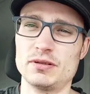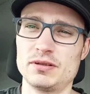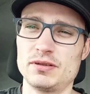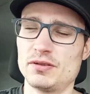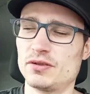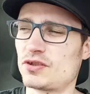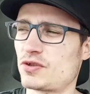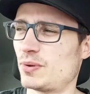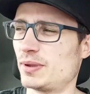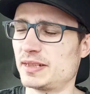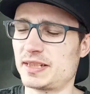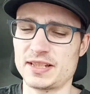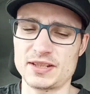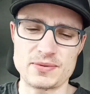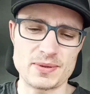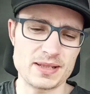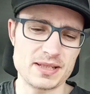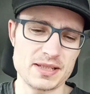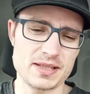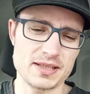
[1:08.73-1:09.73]
not
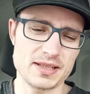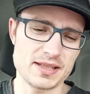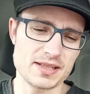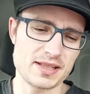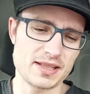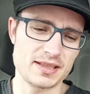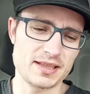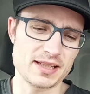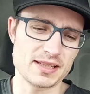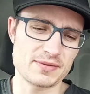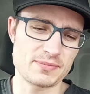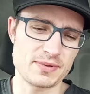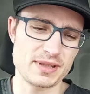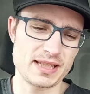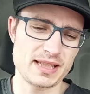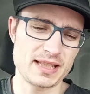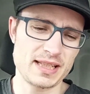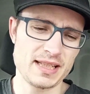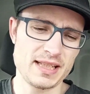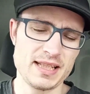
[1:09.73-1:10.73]
2020 like I said last
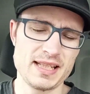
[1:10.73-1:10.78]
week.